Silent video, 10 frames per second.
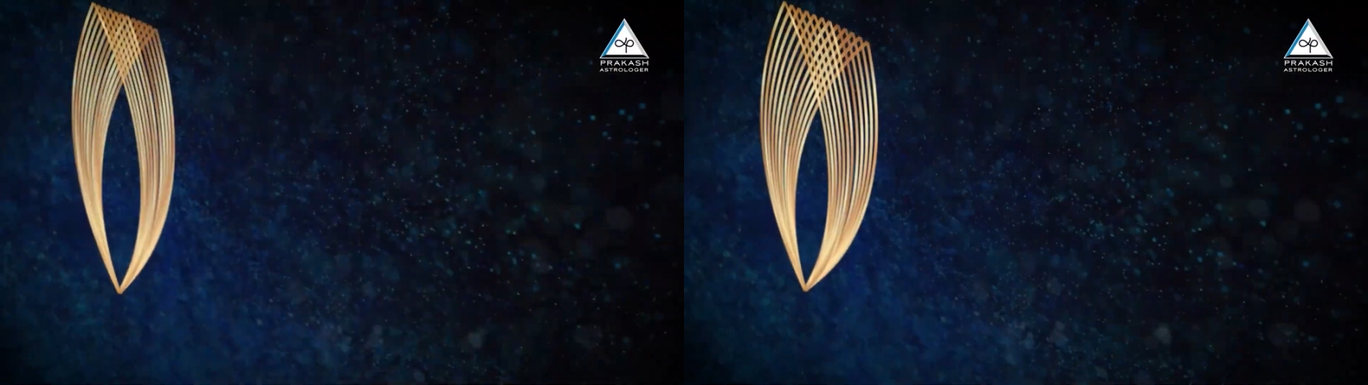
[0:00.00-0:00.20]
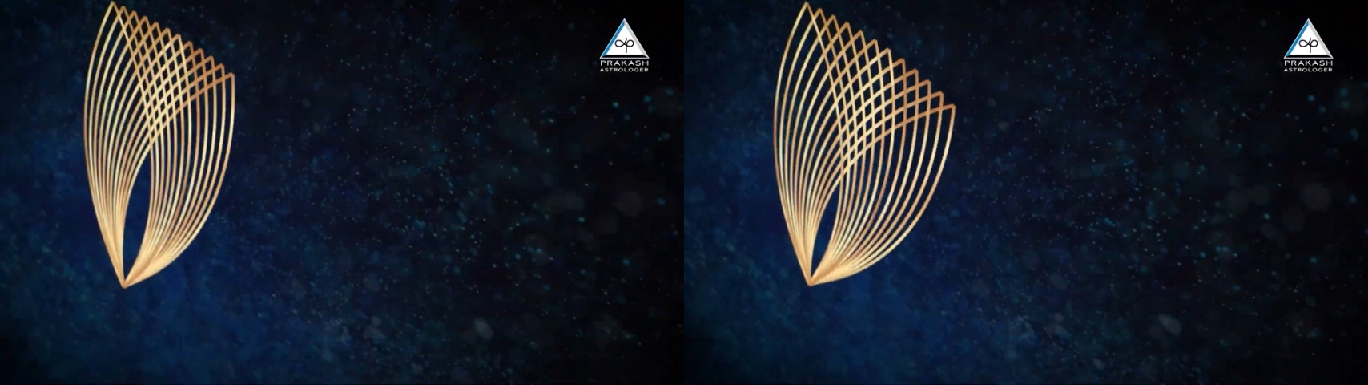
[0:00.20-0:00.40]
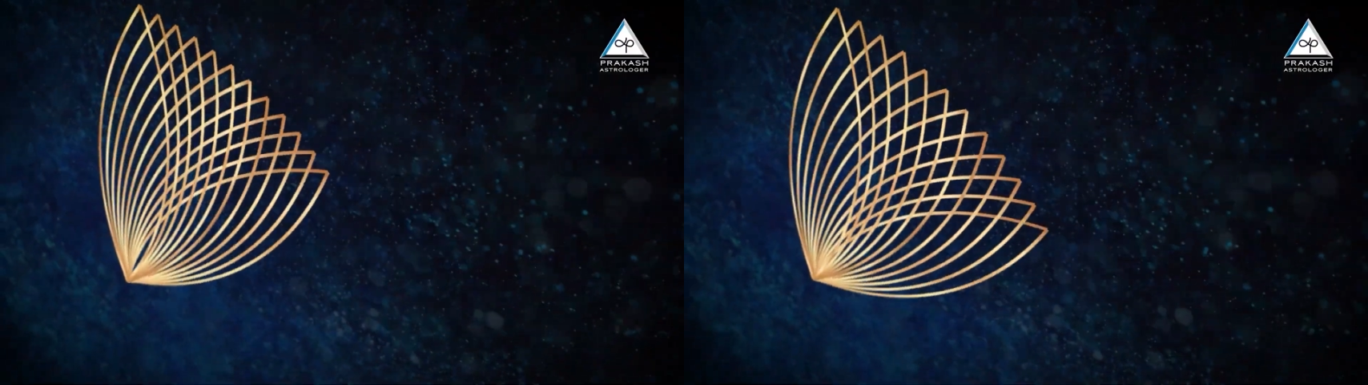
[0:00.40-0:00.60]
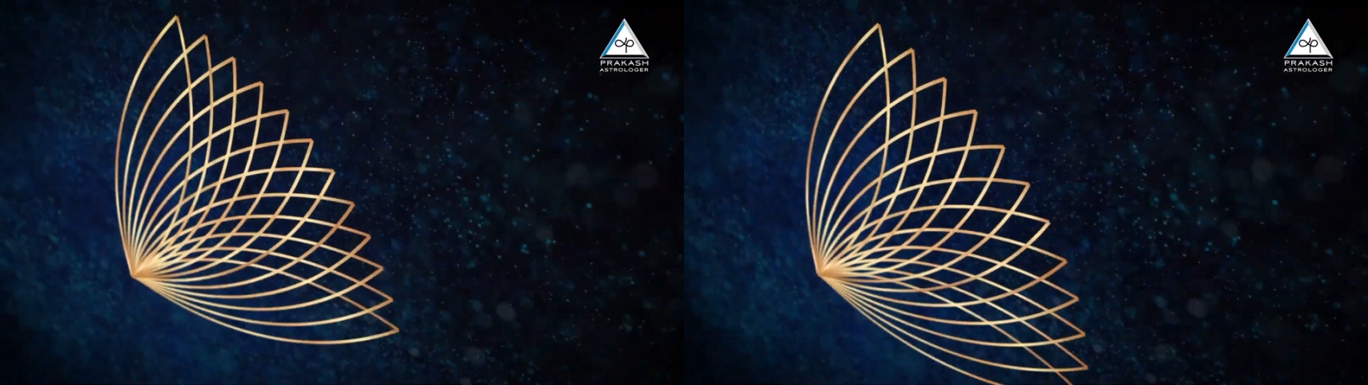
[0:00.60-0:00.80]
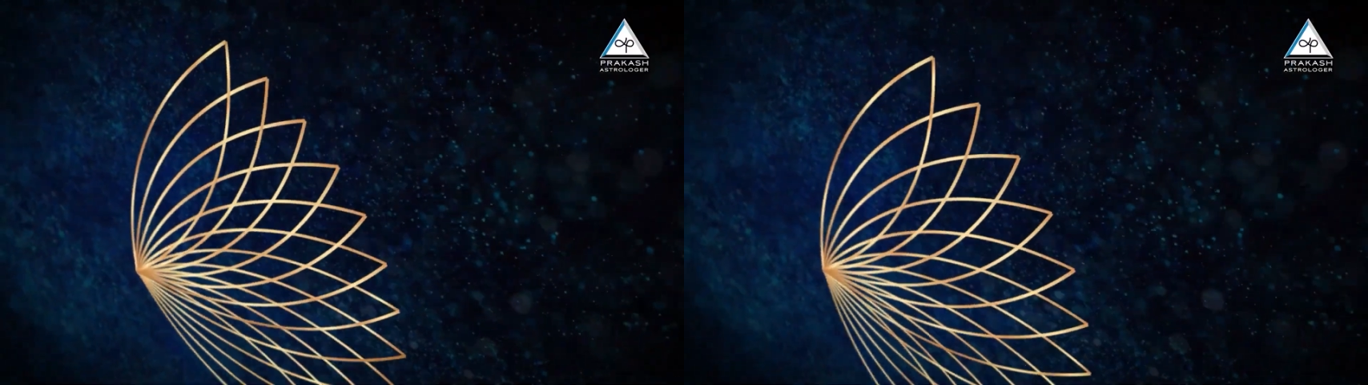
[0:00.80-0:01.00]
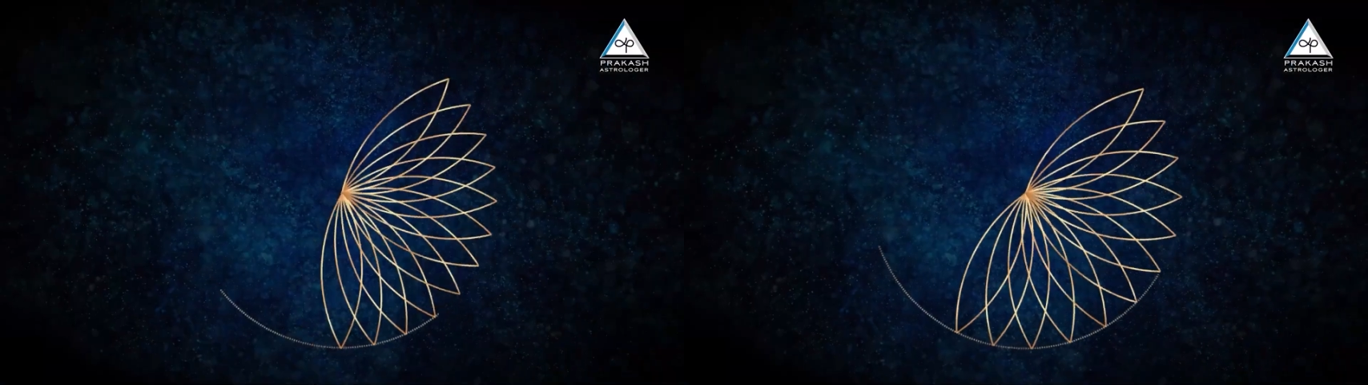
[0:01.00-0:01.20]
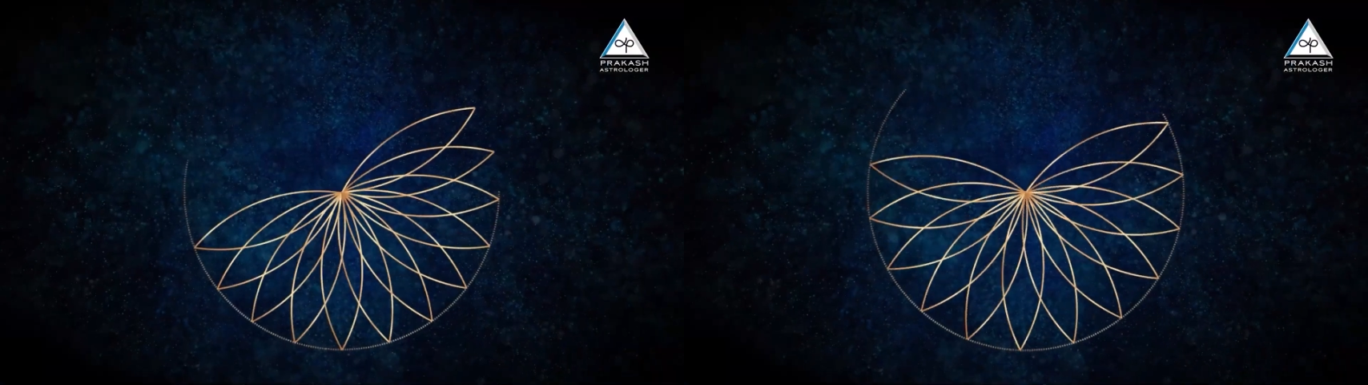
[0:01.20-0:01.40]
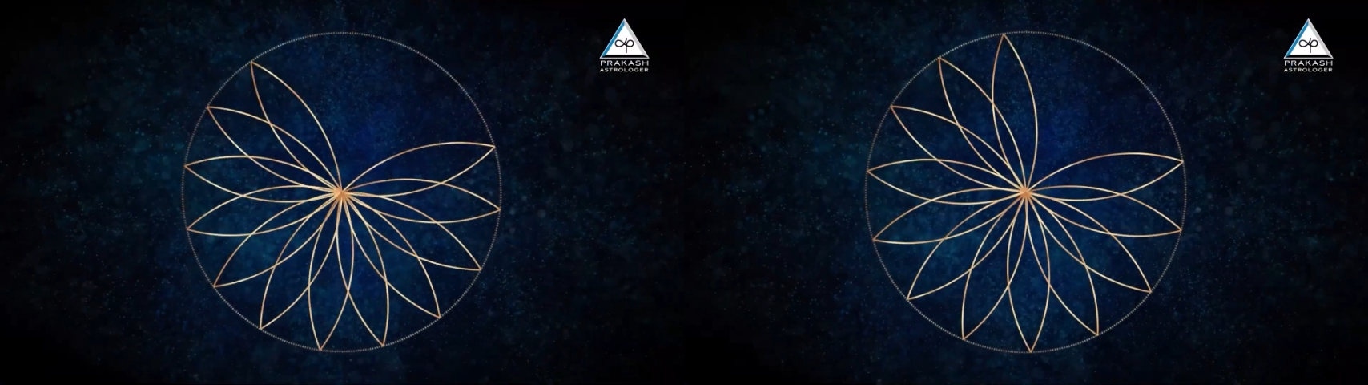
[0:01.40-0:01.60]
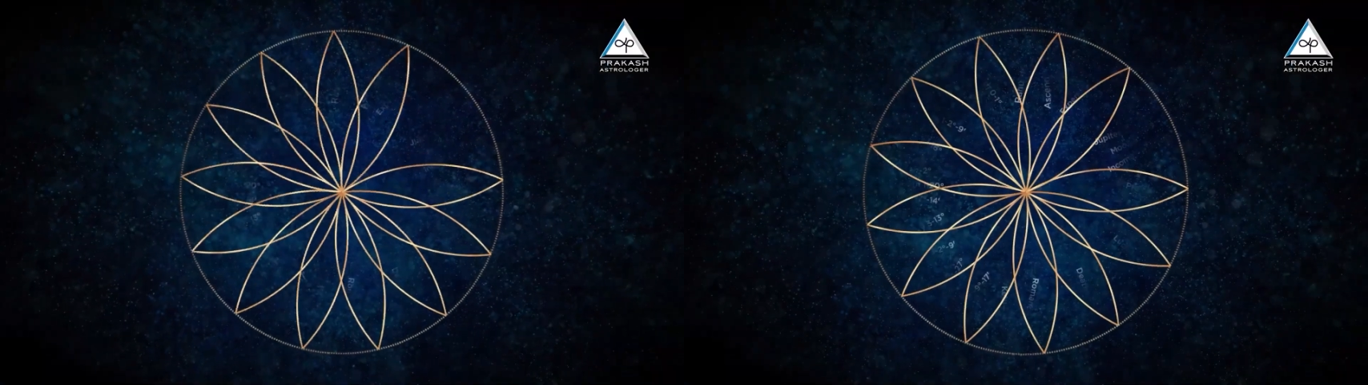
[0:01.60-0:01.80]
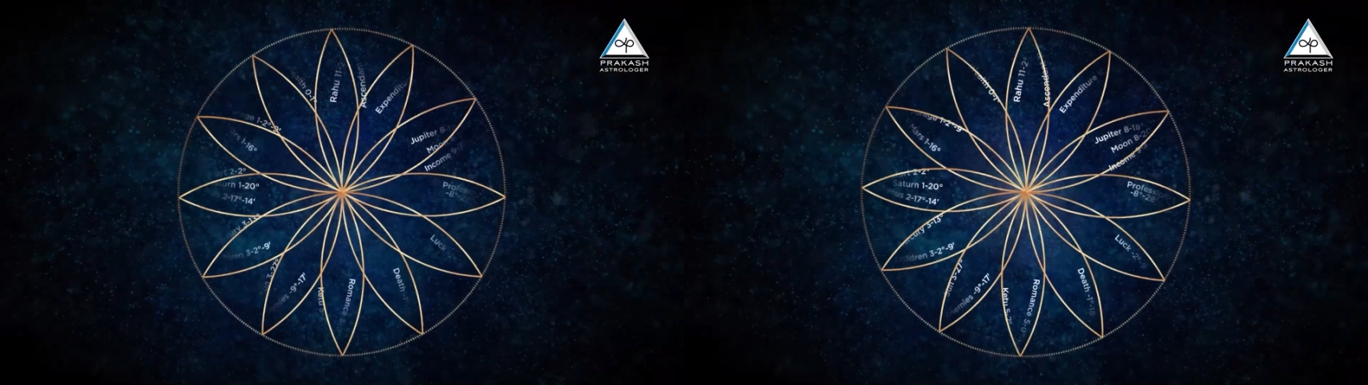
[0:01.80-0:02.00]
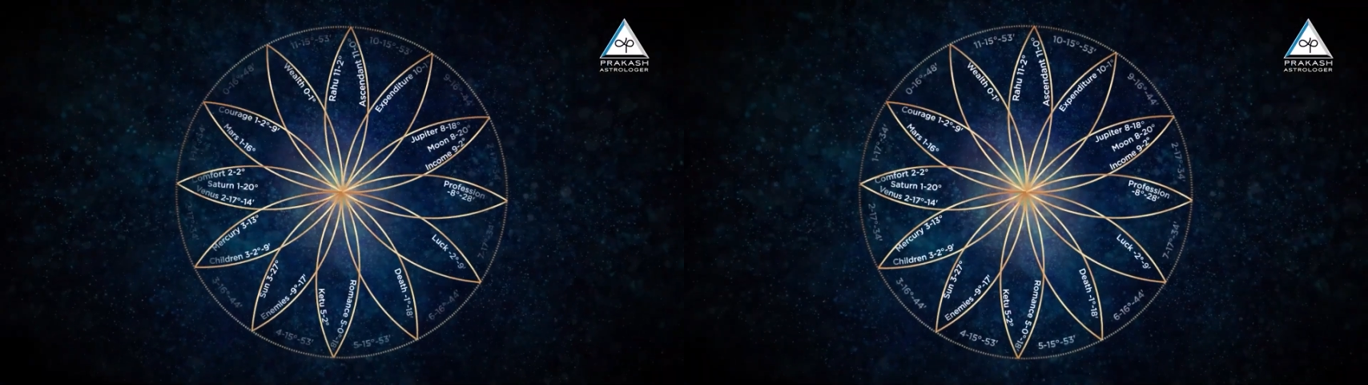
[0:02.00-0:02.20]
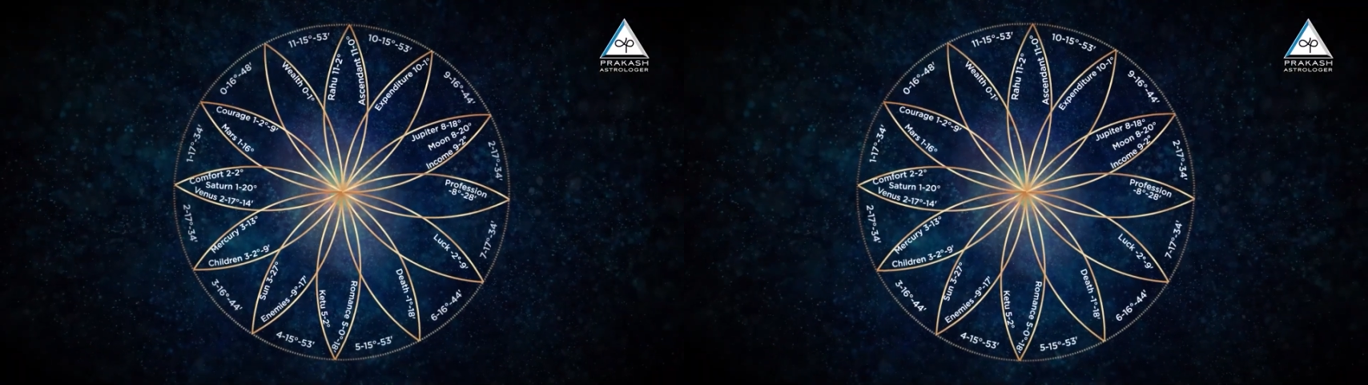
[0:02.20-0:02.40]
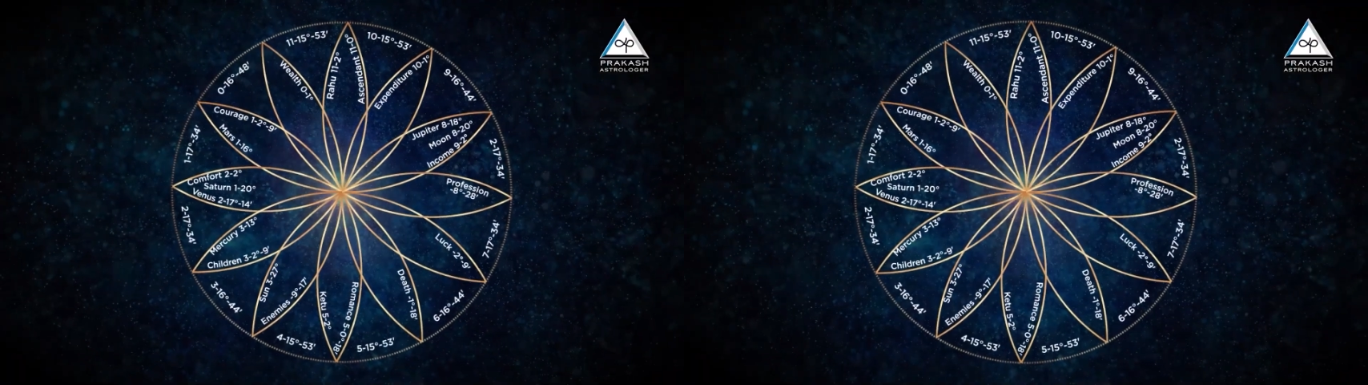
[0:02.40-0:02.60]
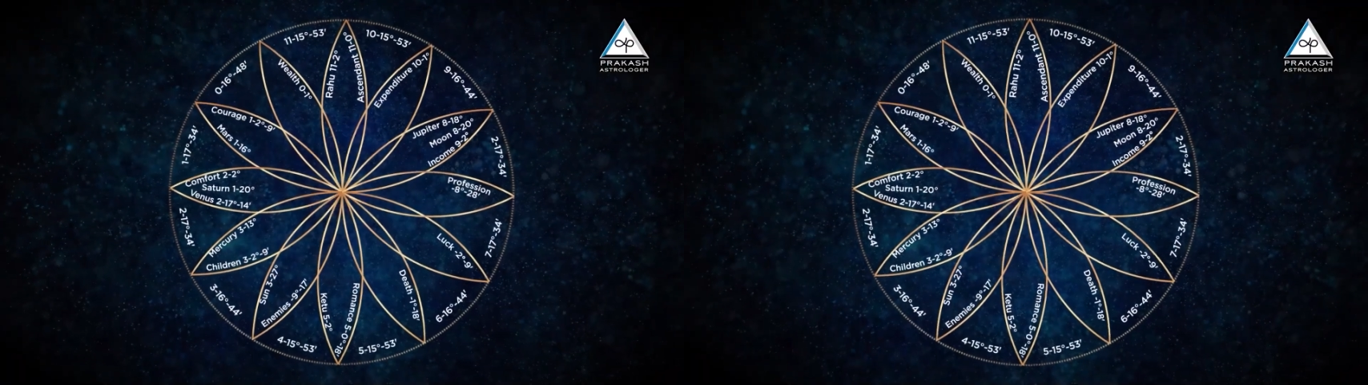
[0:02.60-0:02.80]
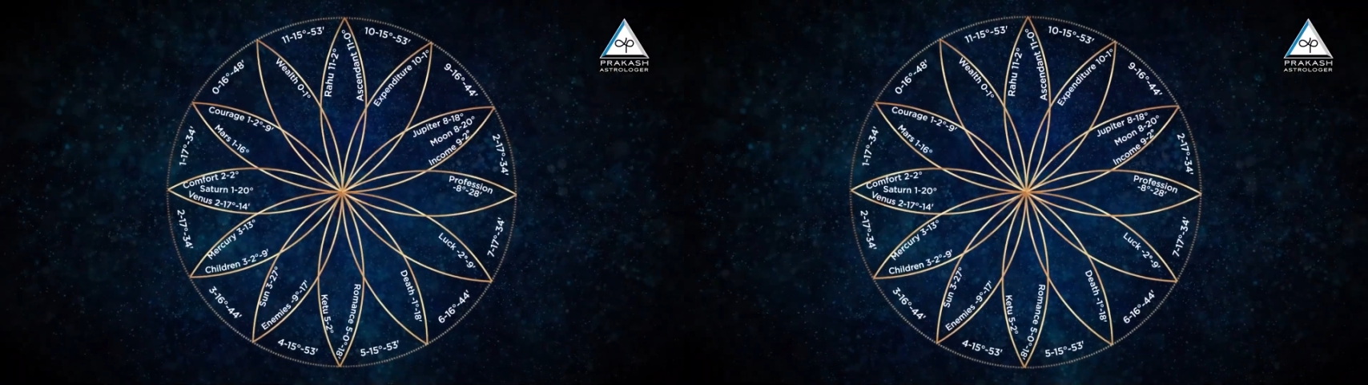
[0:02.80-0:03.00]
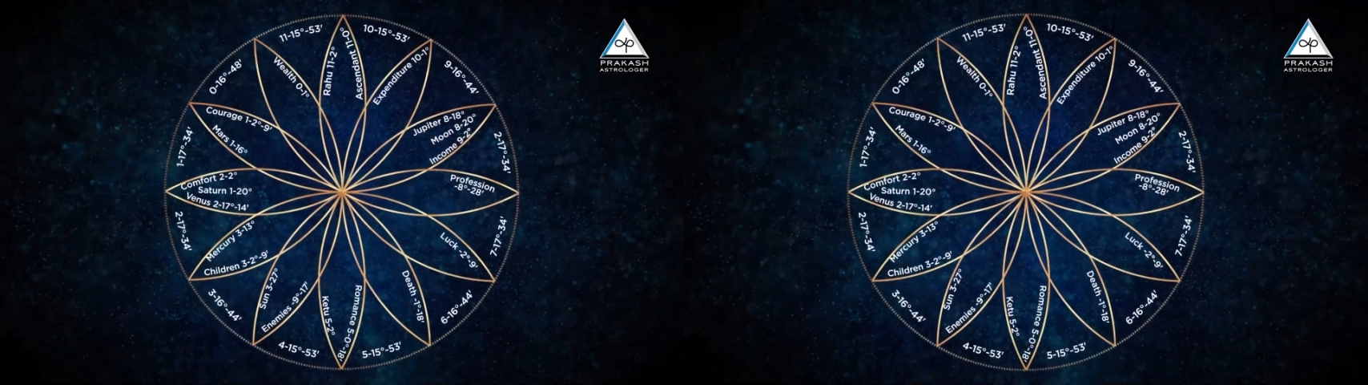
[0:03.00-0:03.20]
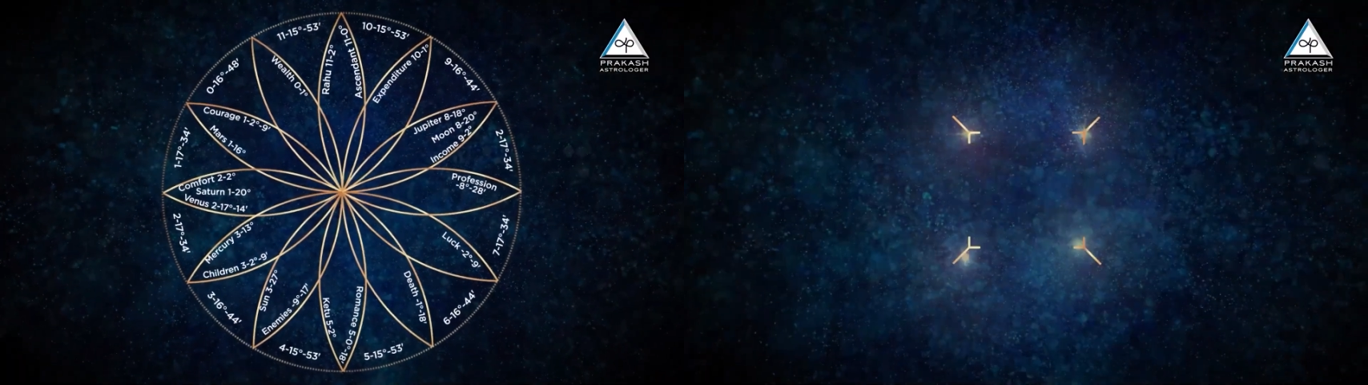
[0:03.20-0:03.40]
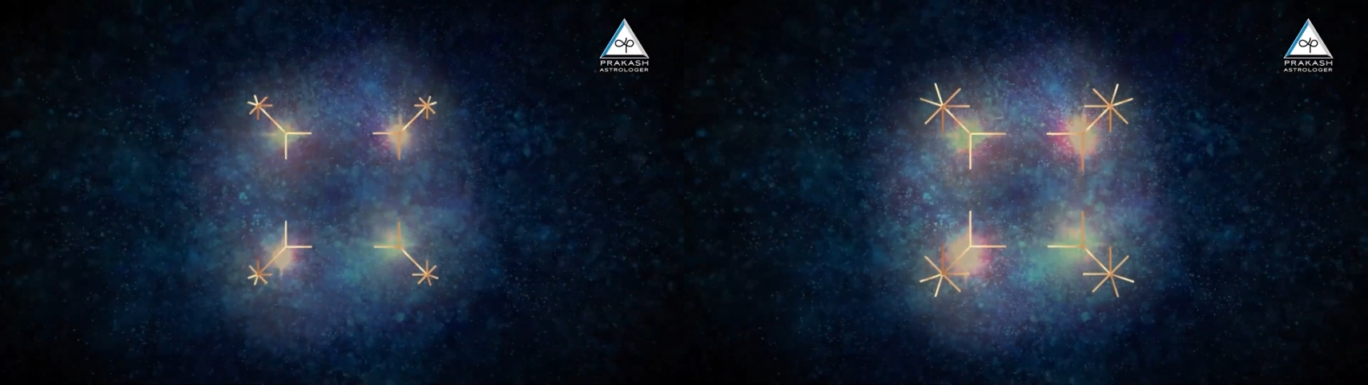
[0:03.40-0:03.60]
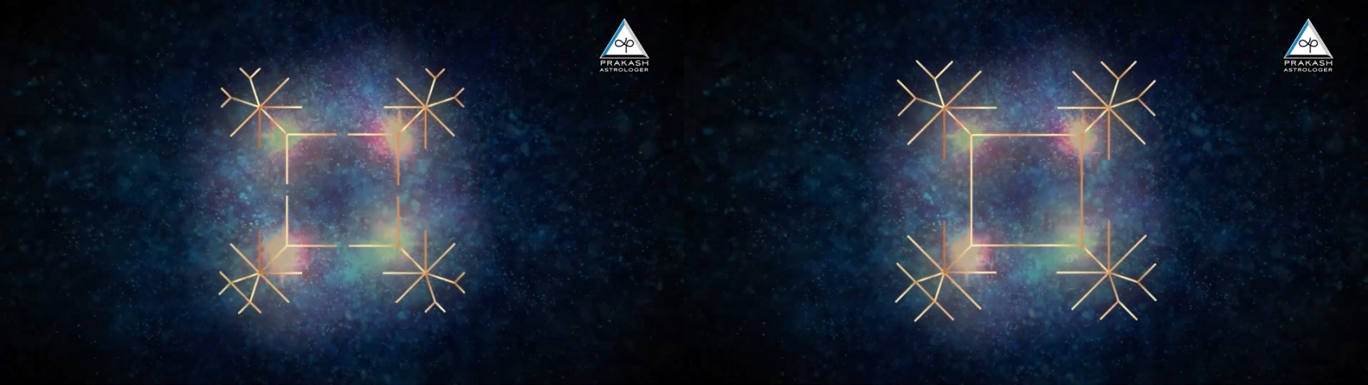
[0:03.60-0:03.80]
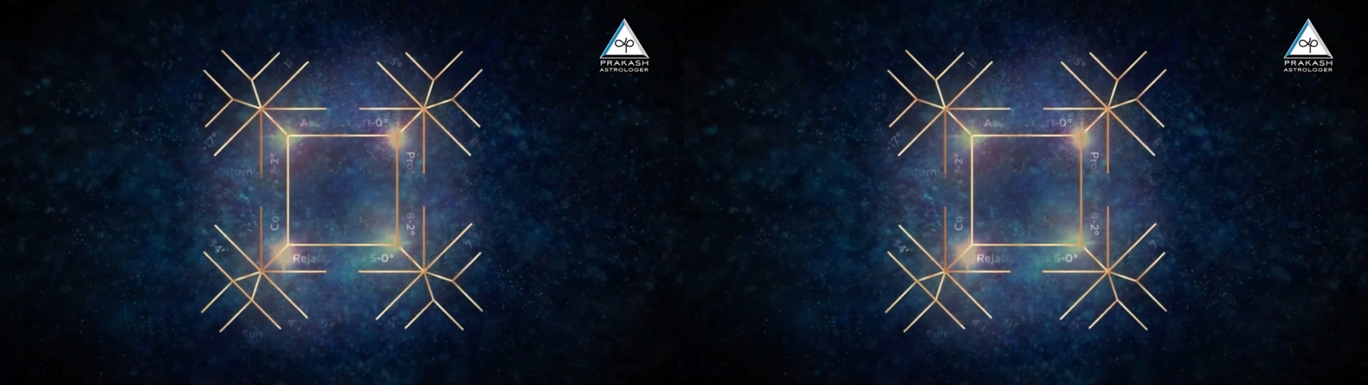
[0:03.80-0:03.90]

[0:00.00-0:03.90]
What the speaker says: Nobody's mouth can be seen.